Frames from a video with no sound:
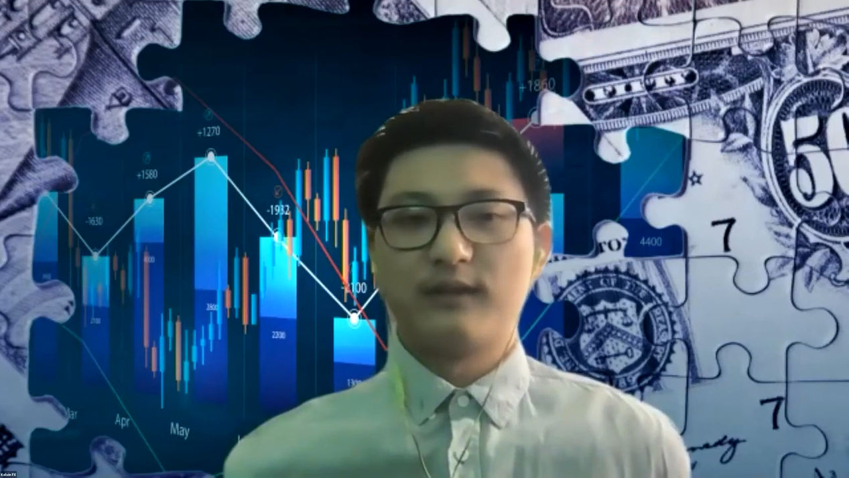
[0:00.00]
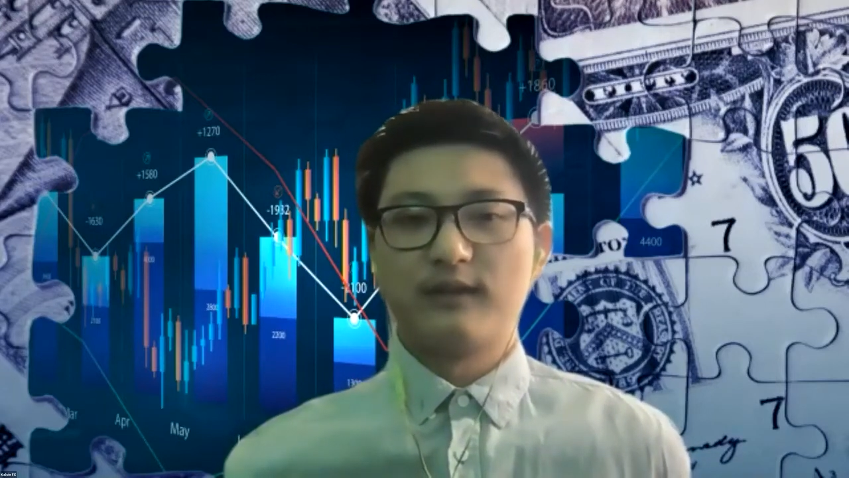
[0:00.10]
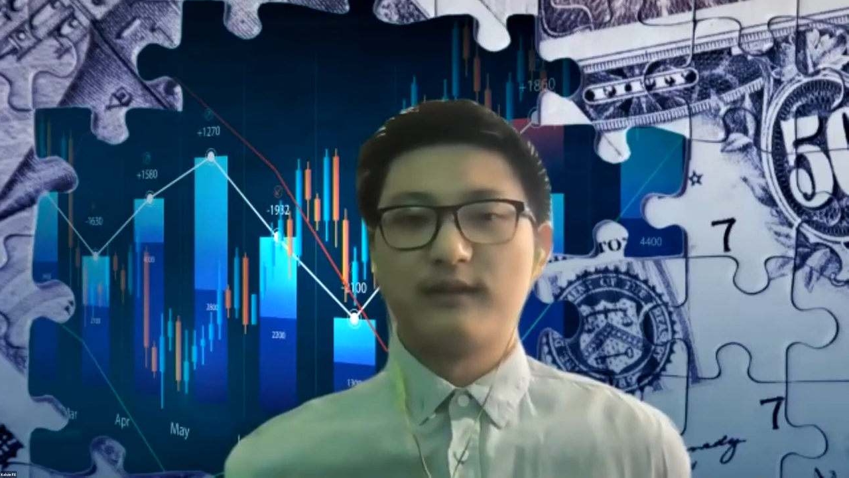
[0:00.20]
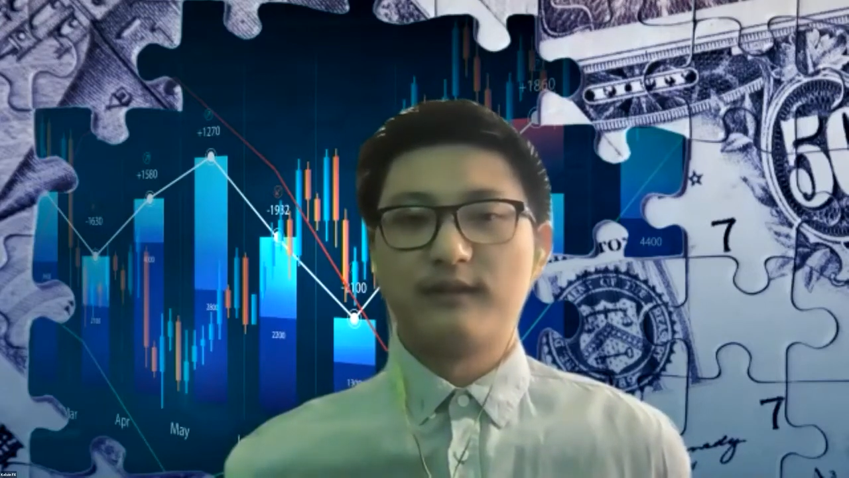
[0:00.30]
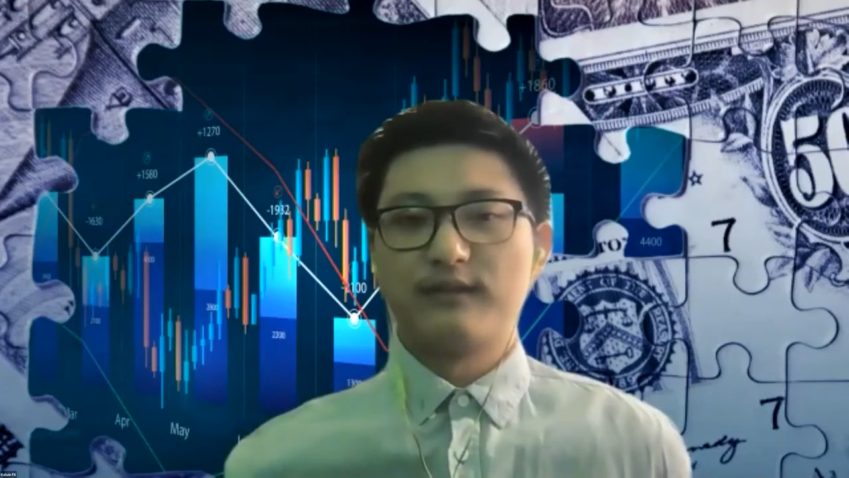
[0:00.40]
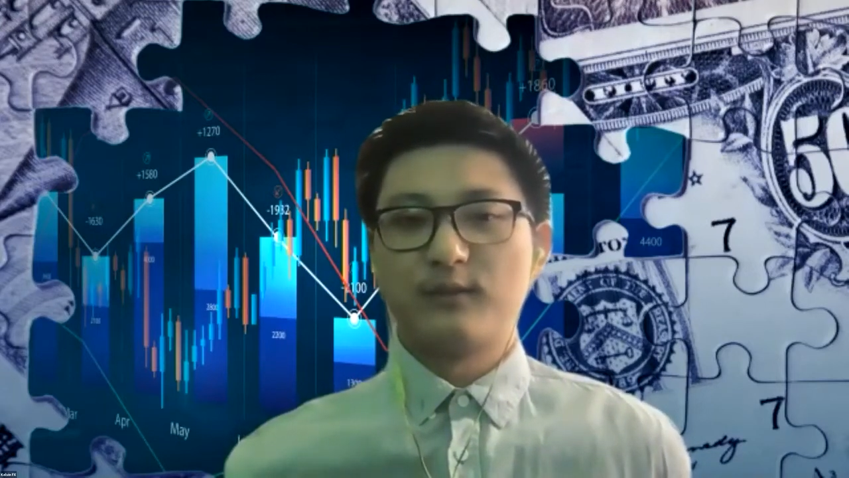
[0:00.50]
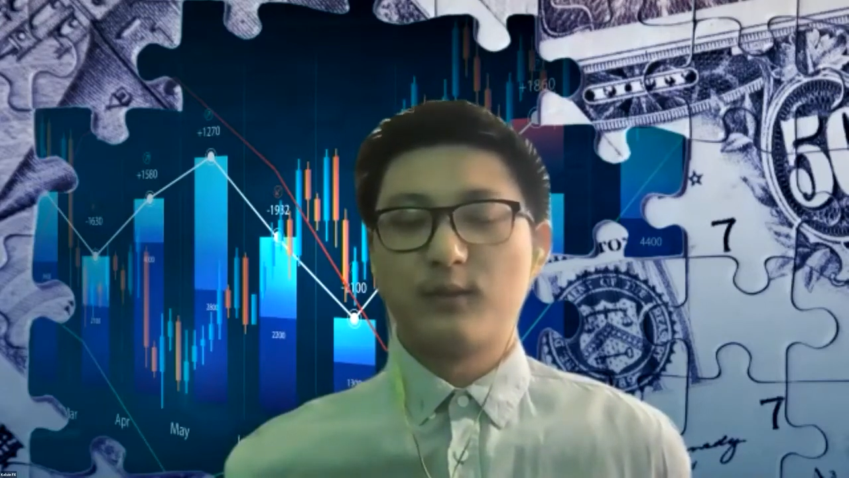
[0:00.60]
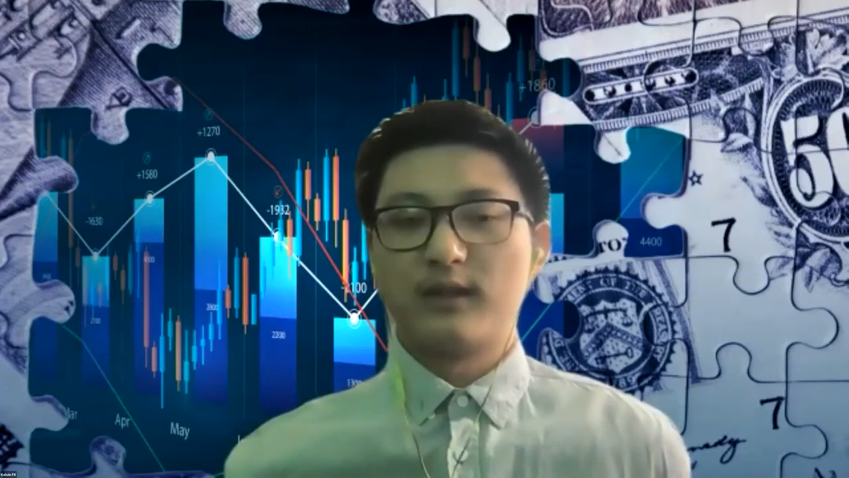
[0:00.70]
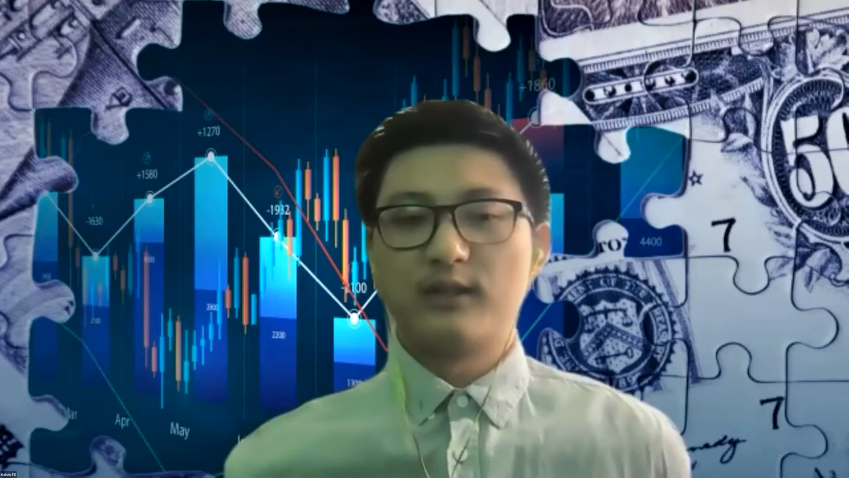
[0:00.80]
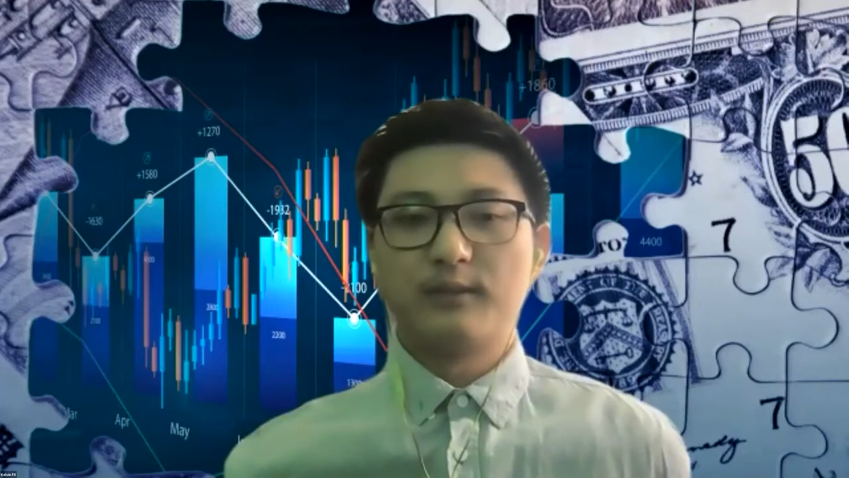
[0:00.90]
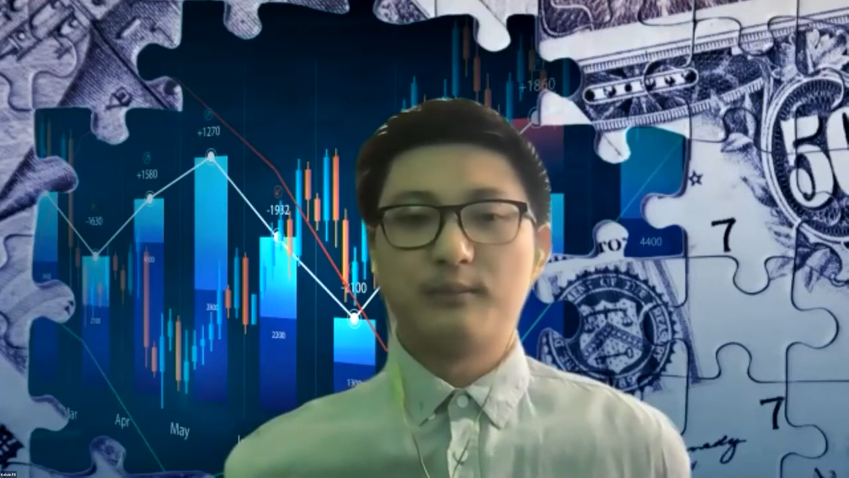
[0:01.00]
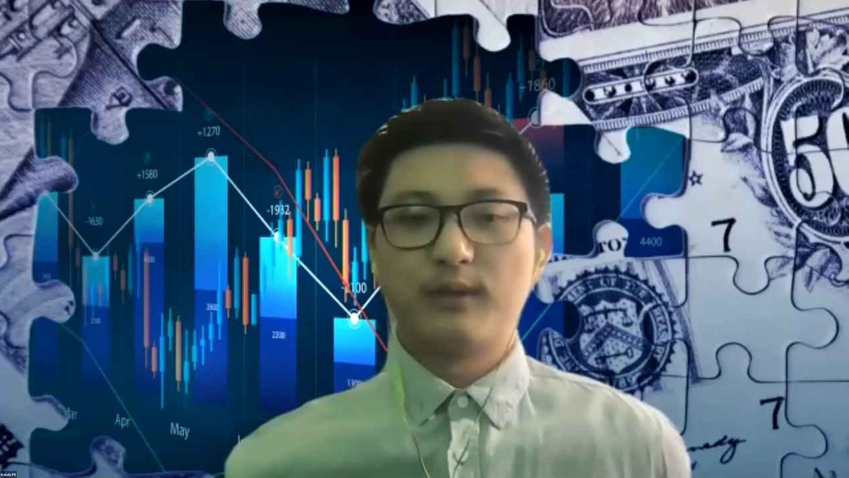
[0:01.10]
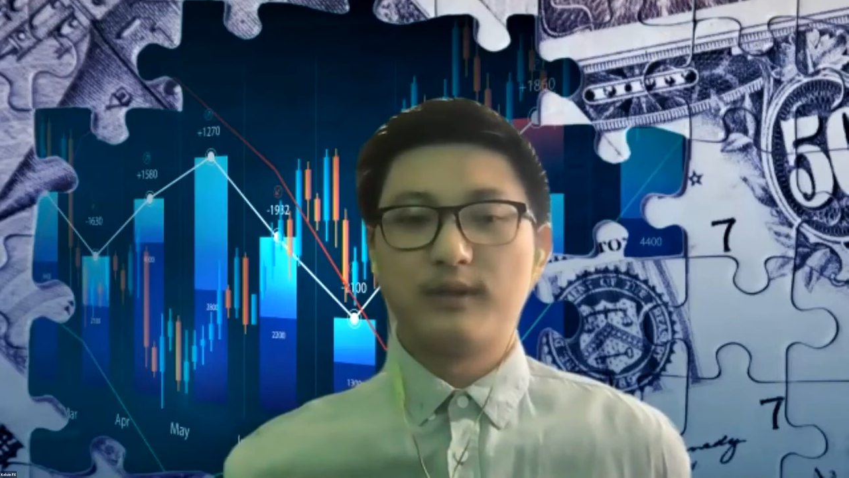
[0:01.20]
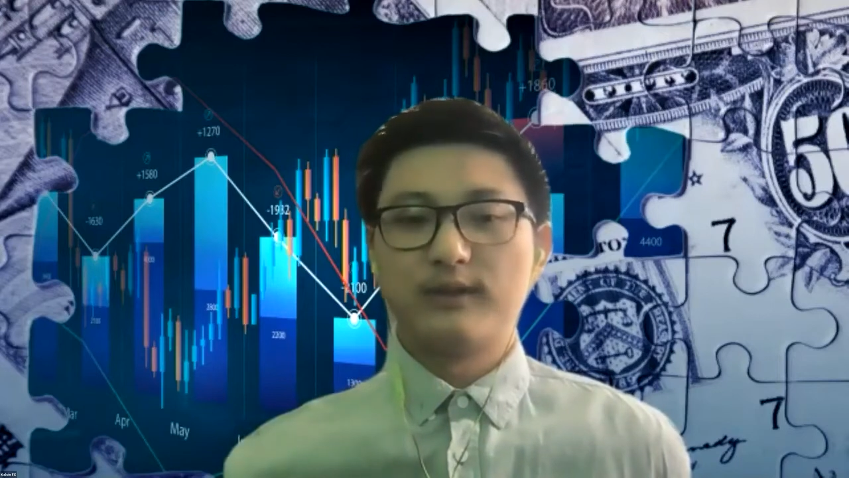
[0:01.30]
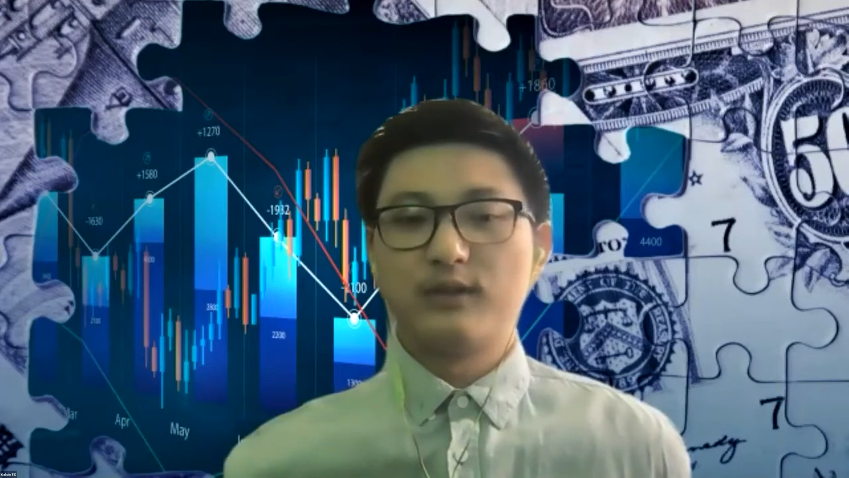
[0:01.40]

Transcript: of where you put